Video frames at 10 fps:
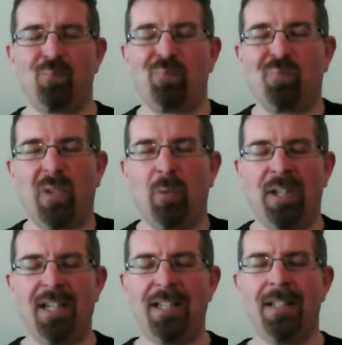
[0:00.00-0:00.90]
which
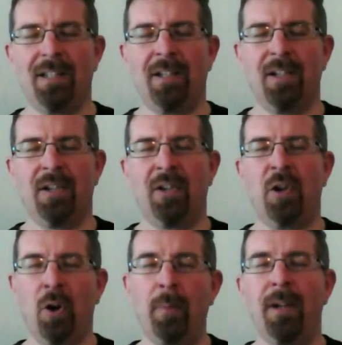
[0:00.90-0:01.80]
isn't
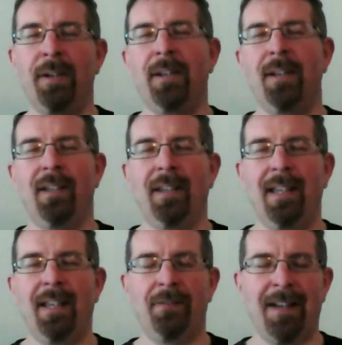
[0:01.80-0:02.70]
common
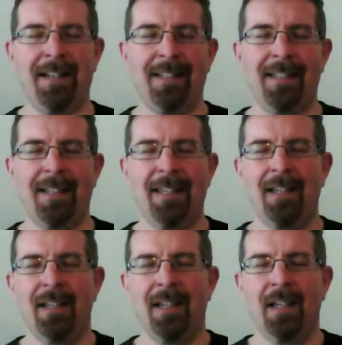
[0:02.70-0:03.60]
in fantasy.
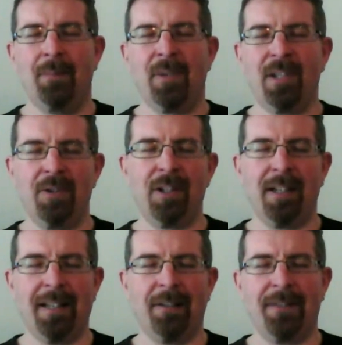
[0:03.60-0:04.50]
Because usually
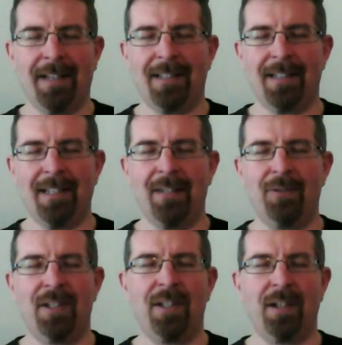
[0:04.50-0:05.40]
in fantasy you
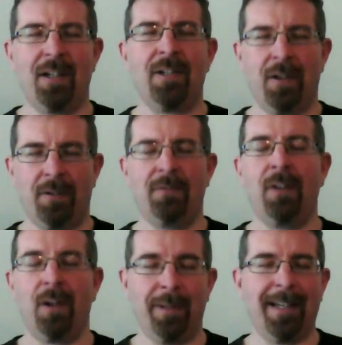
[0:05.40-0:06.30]
start off
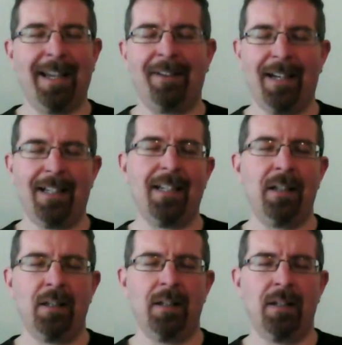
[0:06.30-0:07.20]
following a character
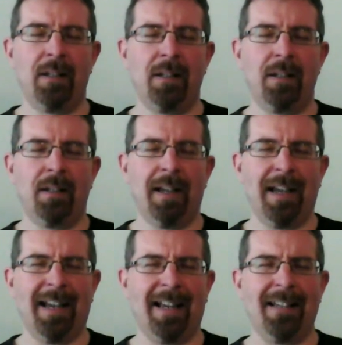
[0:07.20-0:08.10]

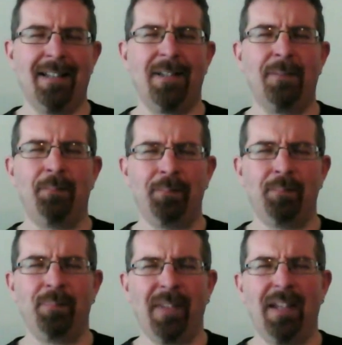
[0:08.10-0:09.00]
and
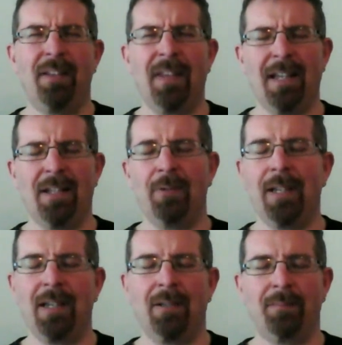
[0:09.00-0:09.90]

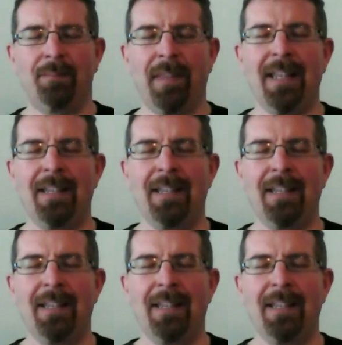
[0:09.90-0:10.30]
they